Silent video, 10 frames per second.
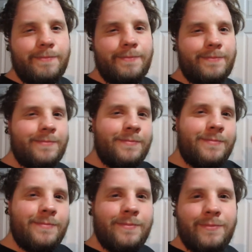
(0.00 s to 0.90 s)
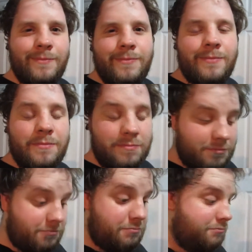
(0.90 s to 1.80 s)

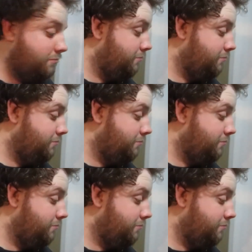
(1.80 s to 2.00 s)
Nobody speaks.